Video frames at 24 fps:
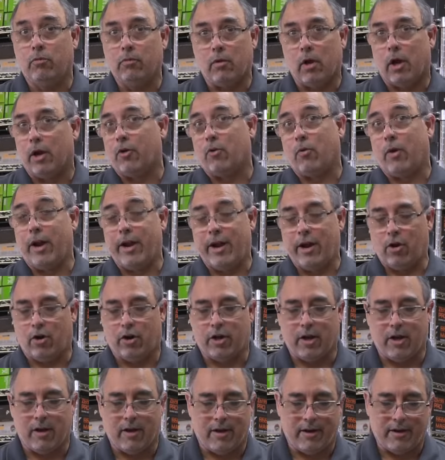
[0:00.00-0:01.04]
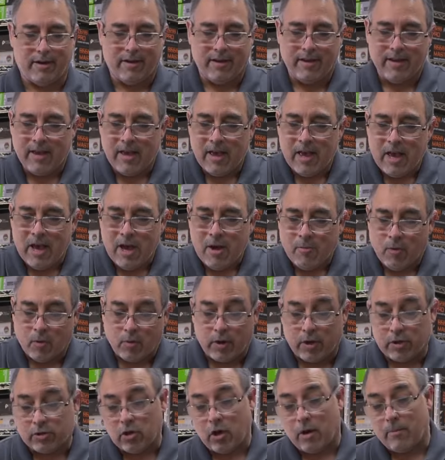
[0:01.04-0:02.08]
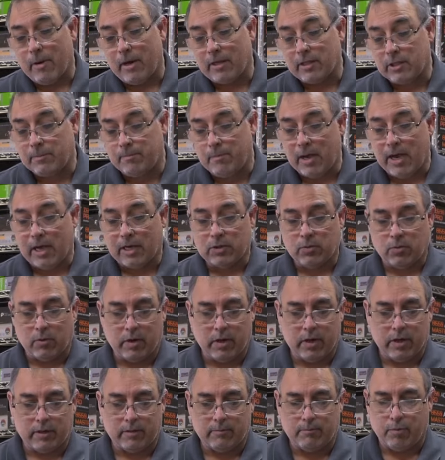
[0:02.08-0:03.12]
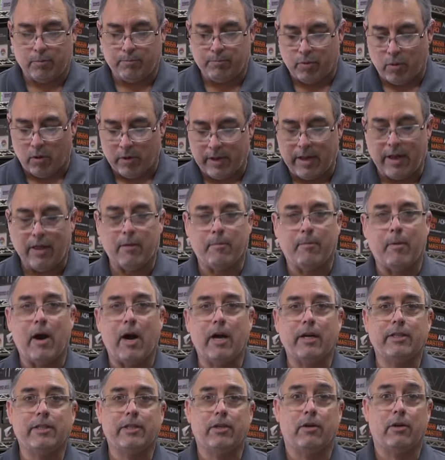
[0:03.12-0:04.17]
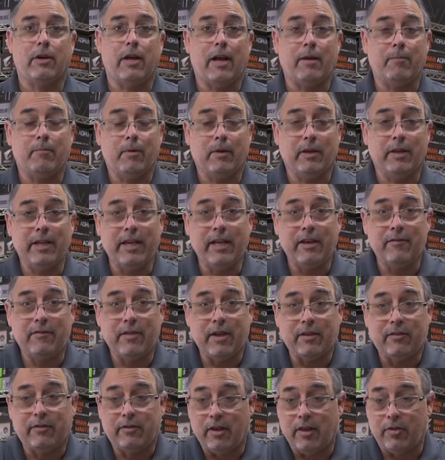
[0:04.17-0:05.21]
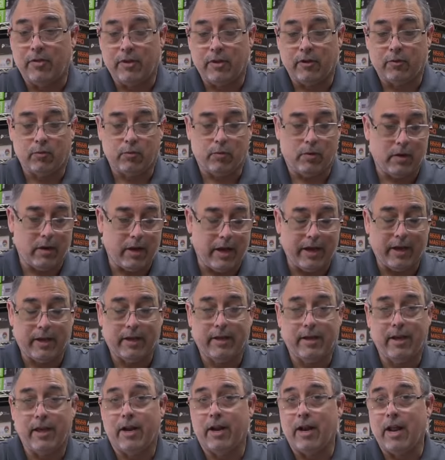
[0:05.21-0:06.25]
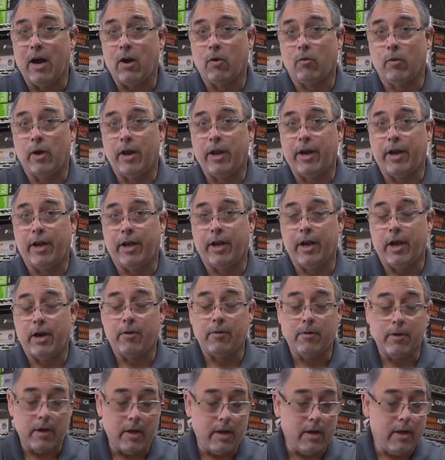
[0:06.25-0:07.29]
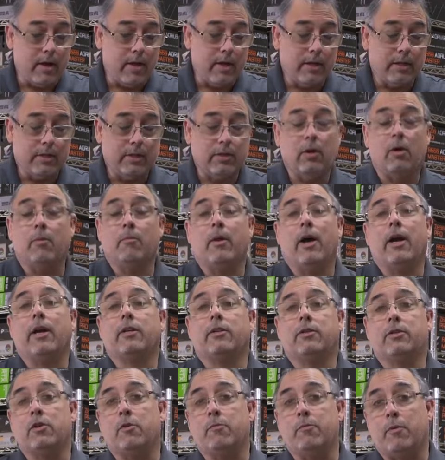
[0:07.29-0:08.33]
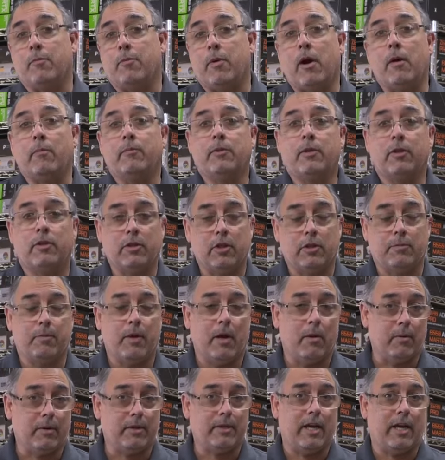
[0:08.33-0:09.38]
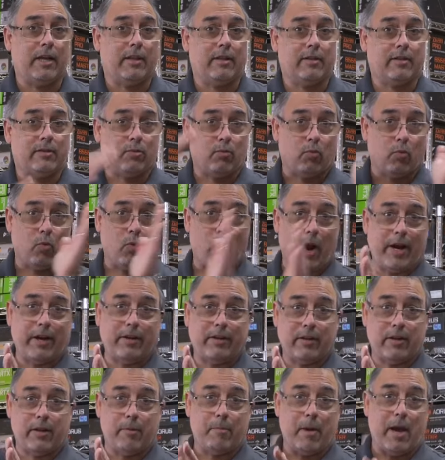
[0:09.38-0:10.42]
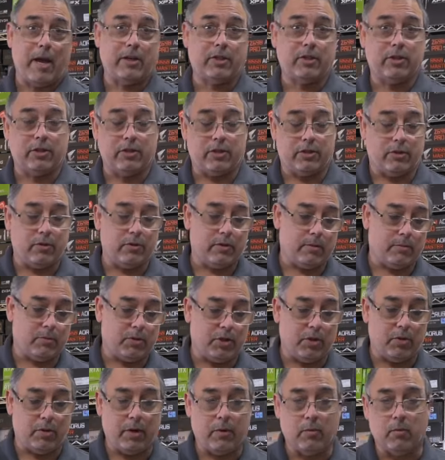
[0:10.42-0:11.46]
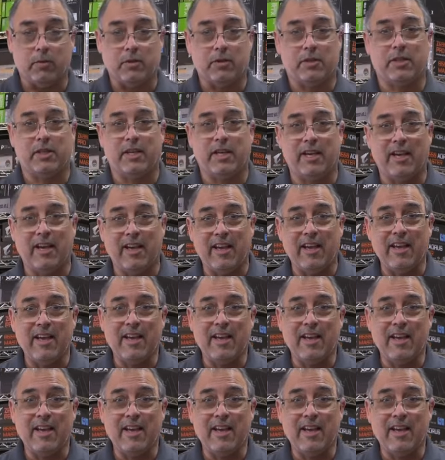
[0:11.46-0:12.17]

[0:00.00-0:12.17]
a great air gun. But we're going to talk about specs. We're going to pull it out of the box here. And I believe they sent this one like kitted out ready to go. So I'm like super pumped to just be able to take this right to the bench and do some shooting. We'll see